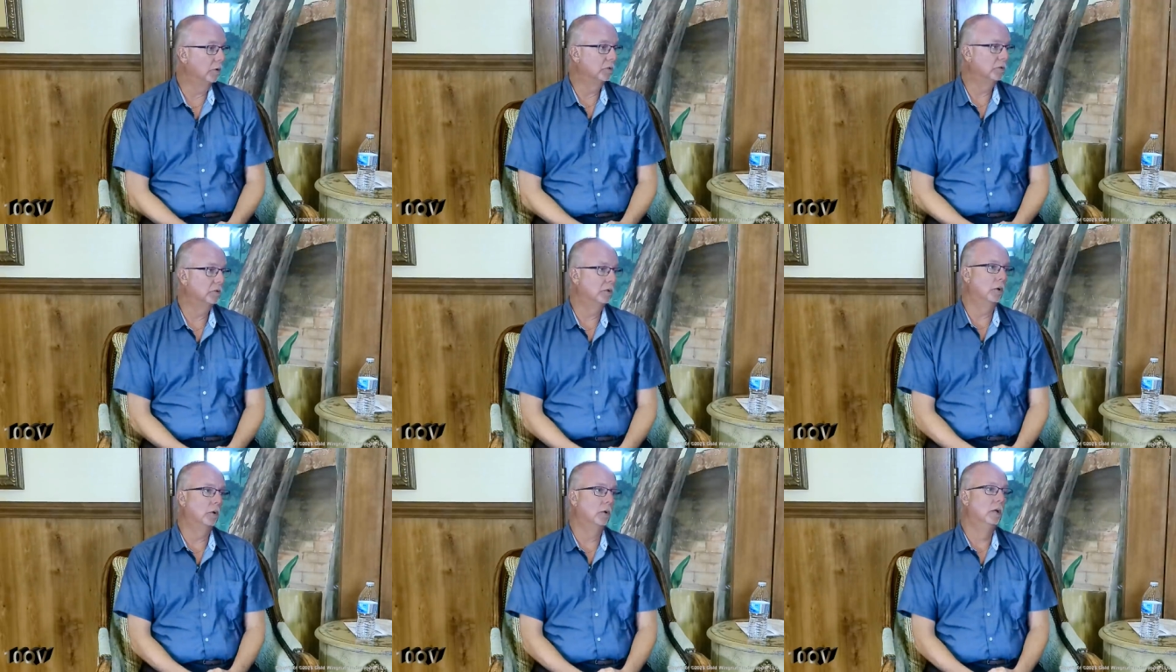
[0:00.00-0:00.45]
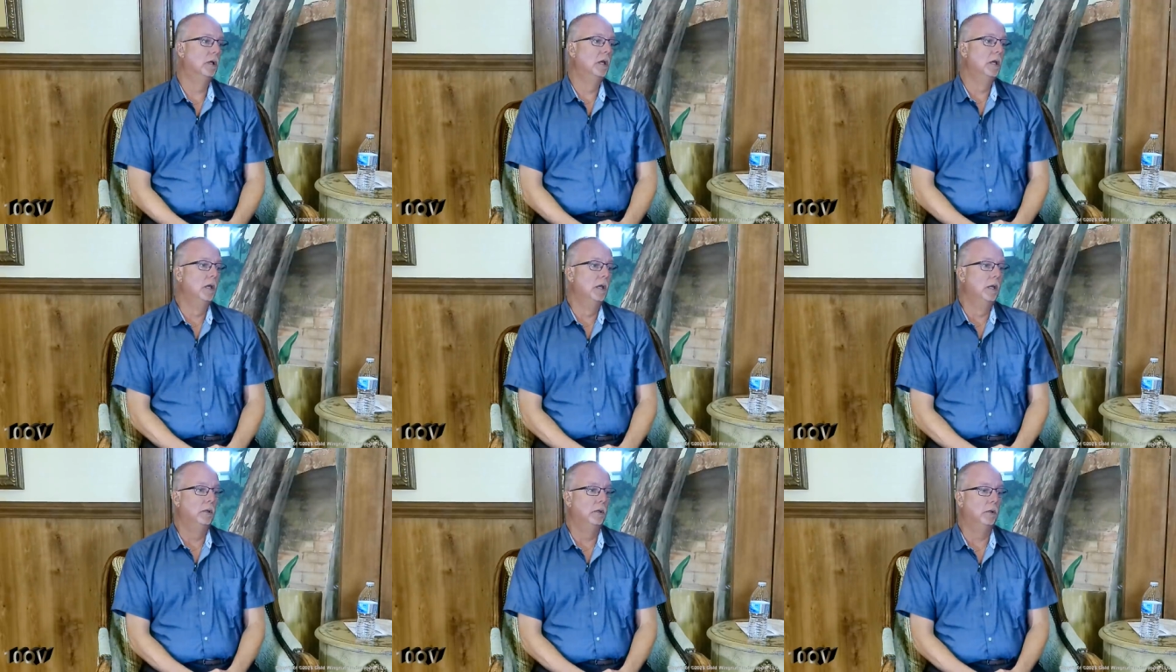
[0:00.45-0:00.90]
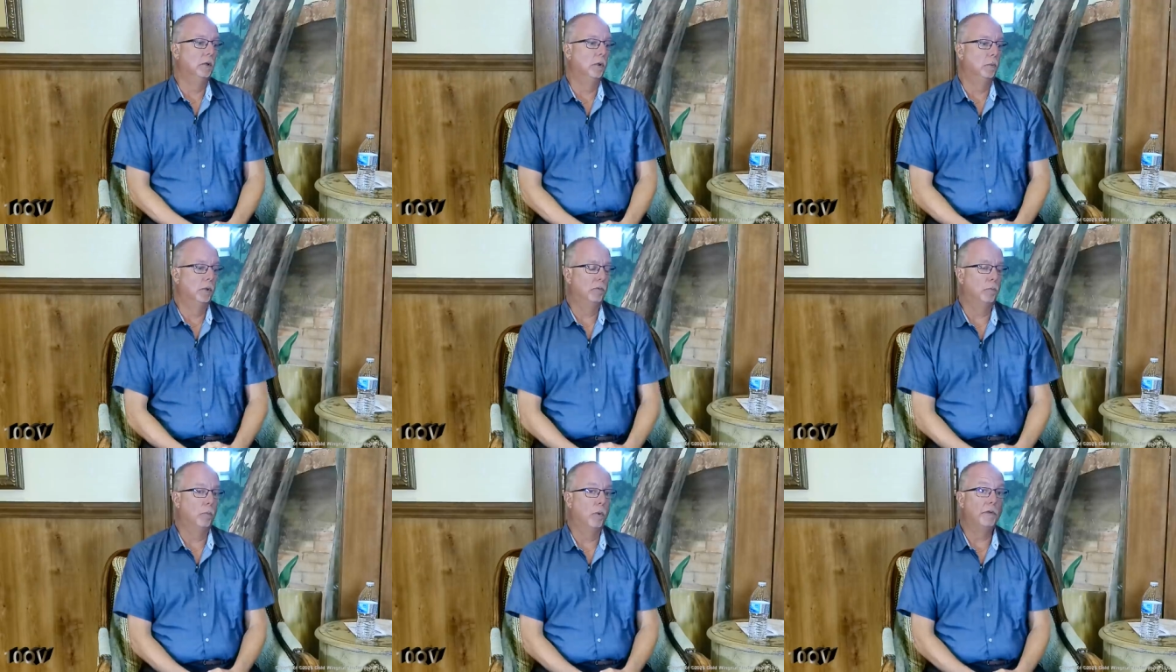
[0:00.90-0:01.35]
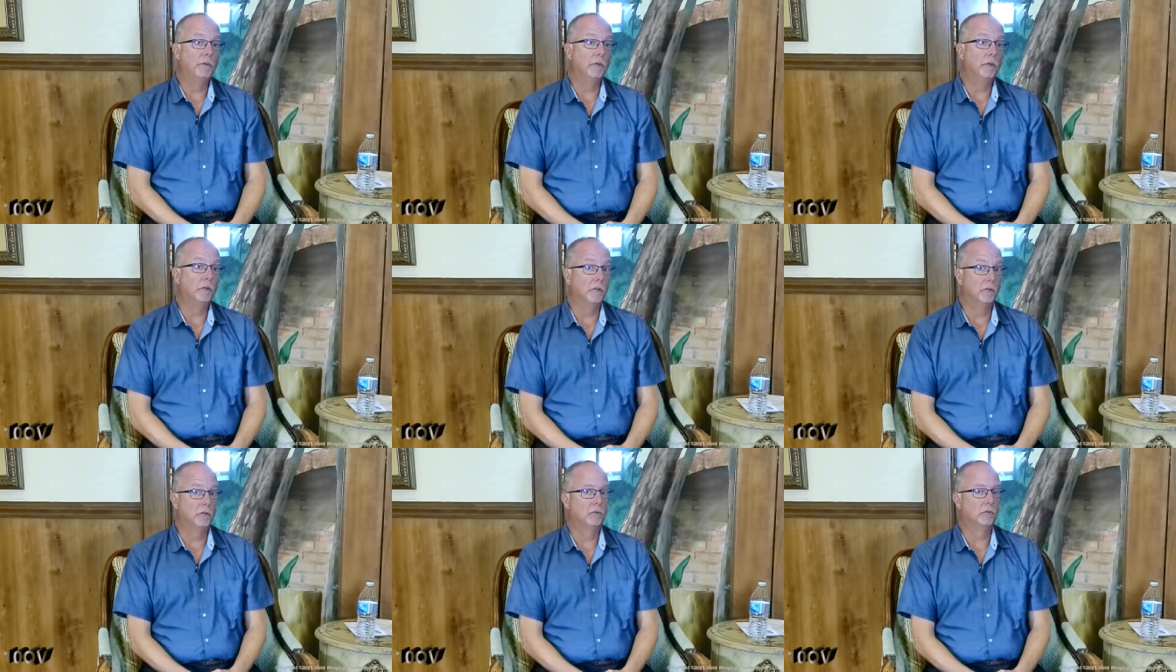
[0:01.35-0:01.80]
So, you know, we've
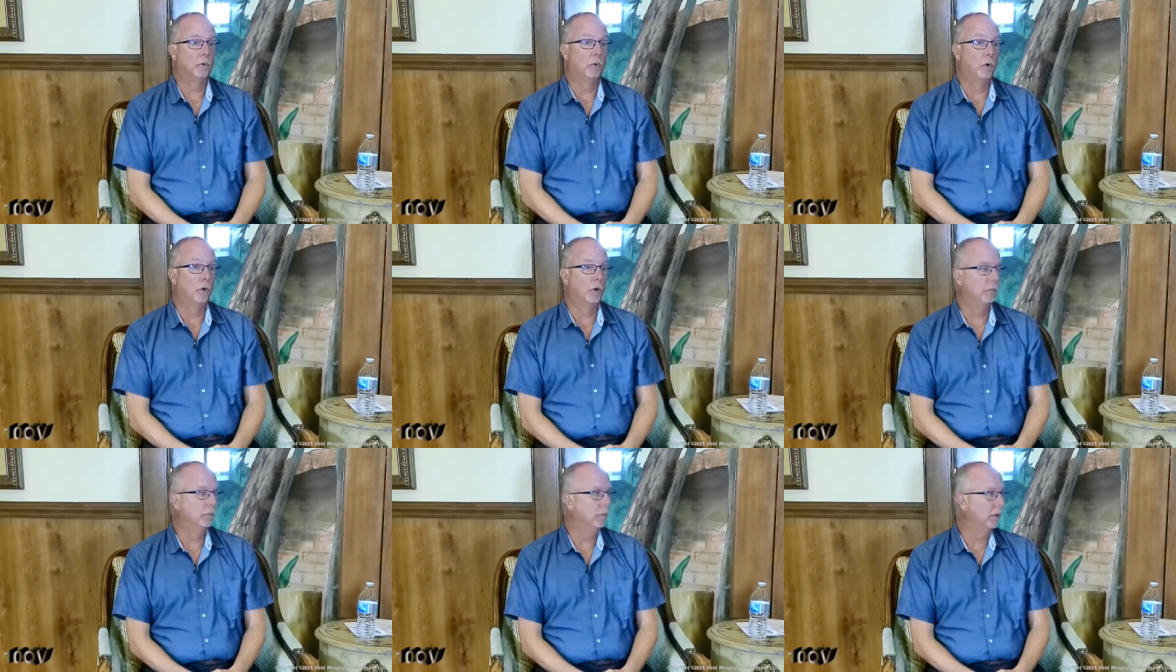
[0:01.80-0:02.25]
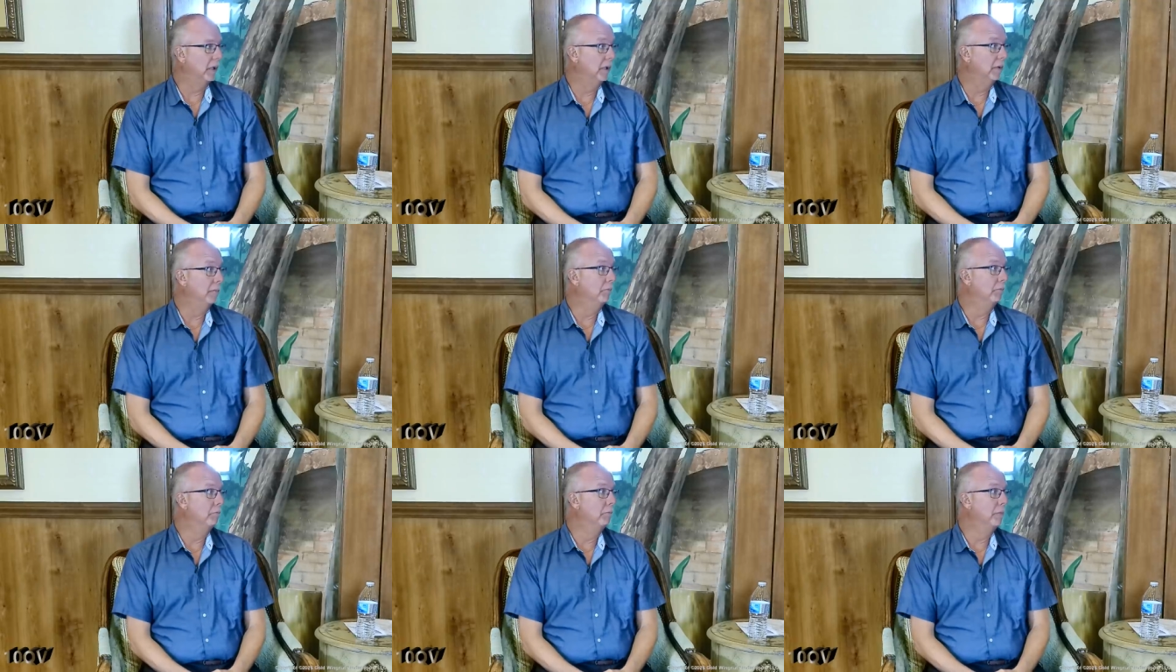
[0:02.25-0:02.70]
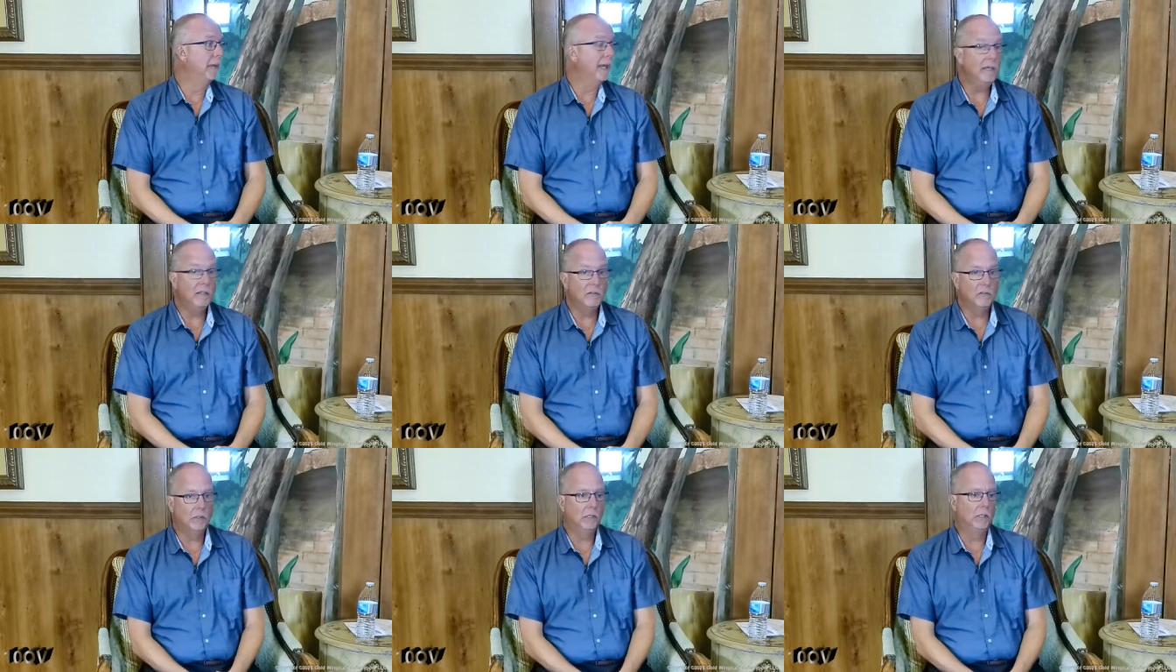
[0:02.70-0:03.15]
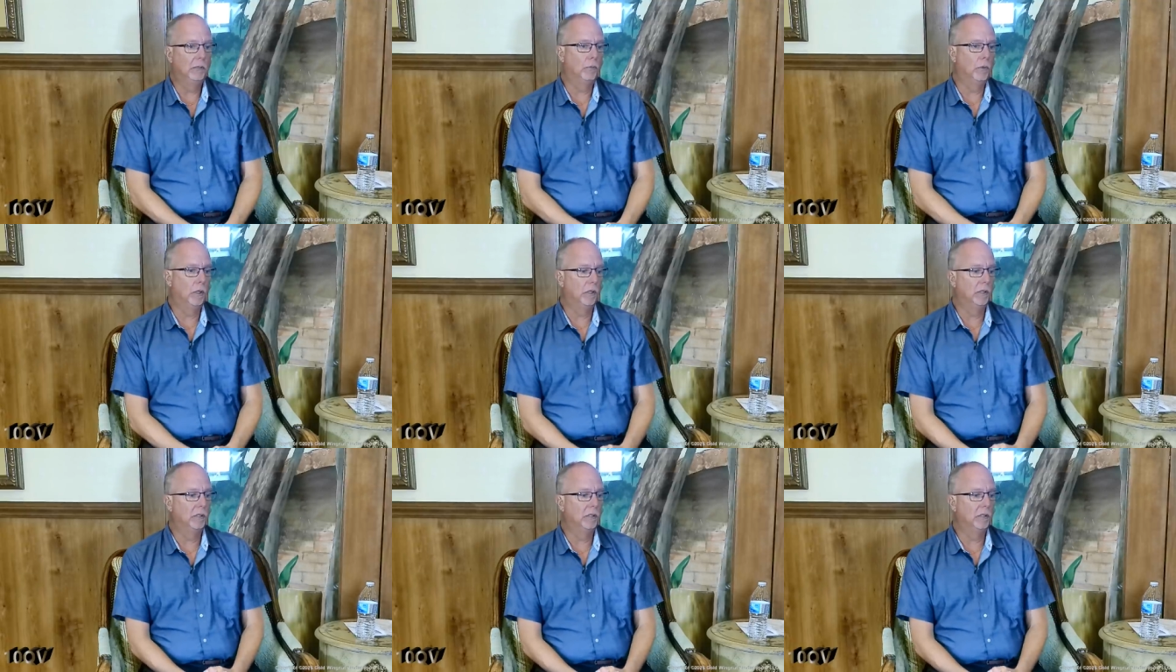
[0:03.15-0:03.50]
weathered the storm amazingly well,